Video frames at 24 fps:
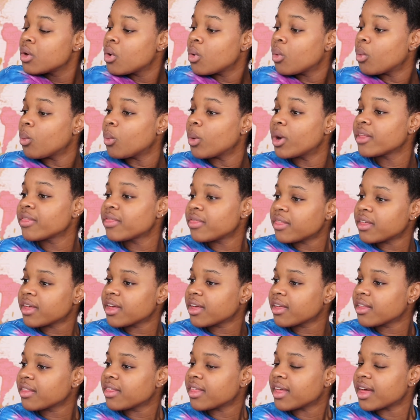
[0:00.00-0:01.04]
One
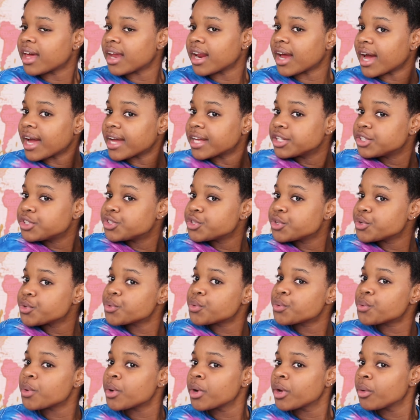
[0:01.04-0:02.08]
thing that I
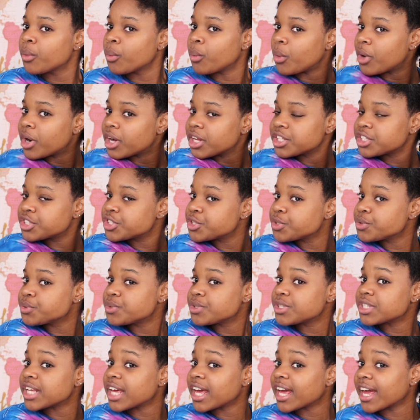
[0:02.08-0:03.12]
do want to
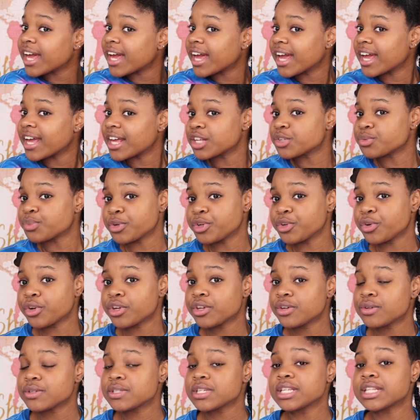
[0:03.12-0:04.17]
say is when you're
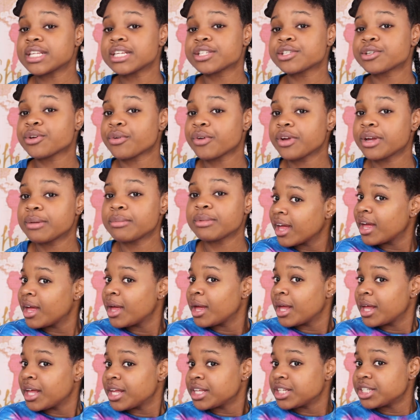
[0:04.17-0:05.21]
using this cream,
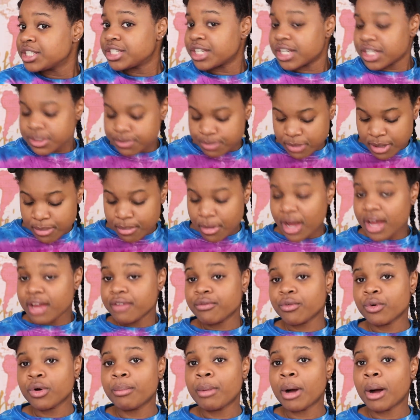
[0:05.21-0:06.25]
just be
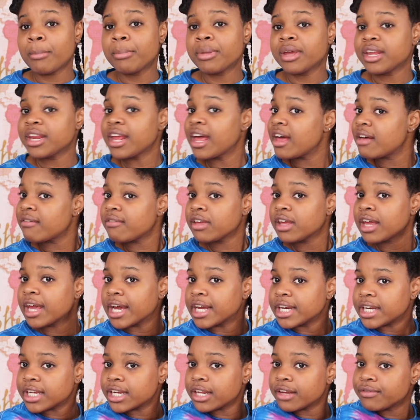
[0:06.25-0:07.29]
mindful about being
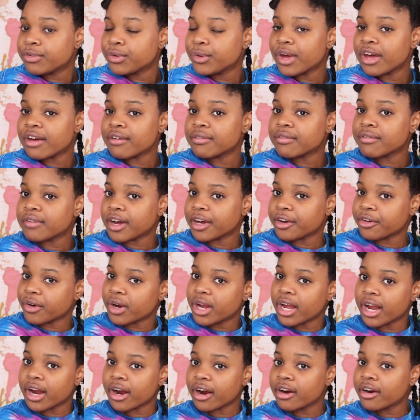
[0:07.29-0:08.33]
heavy-handed if you have finer
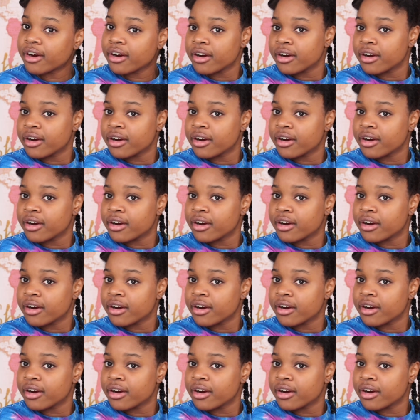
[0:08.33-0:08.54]
hair.